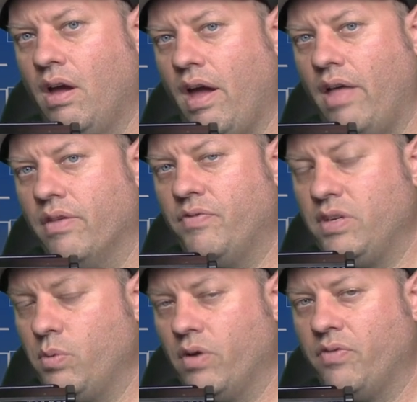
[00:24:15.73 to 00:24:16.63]
and the
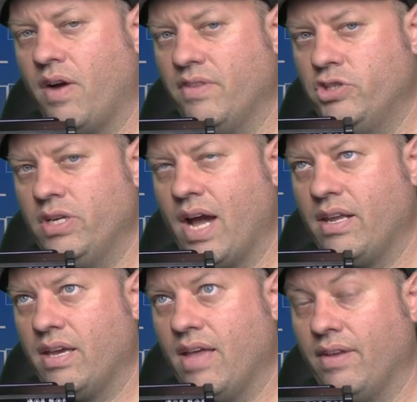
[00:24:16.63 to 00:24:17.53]
5105 and the
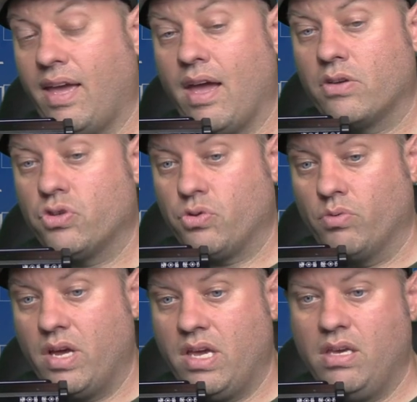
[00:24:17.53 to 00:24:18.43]
G90 and the
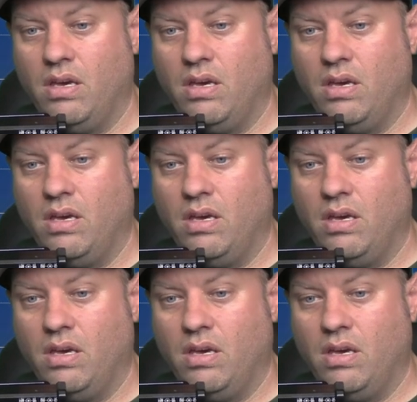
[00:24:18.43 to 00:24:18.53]
KX3.